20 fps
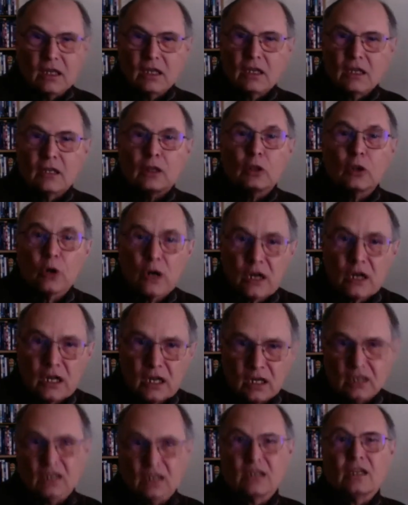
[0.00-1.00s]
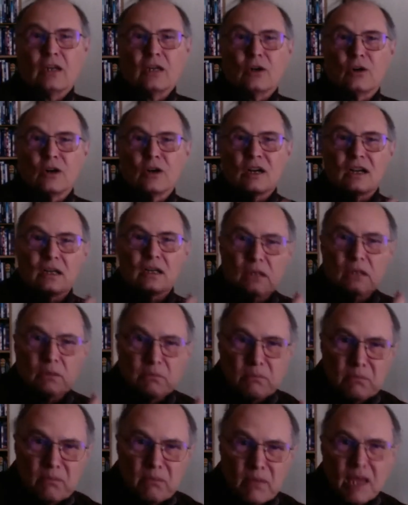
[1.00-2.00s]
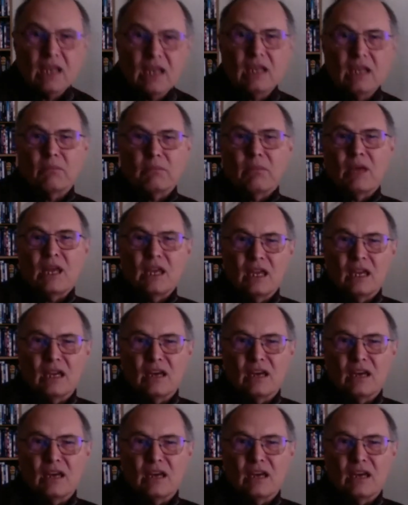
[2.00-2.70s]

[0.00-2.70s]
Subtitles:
Lorca, or many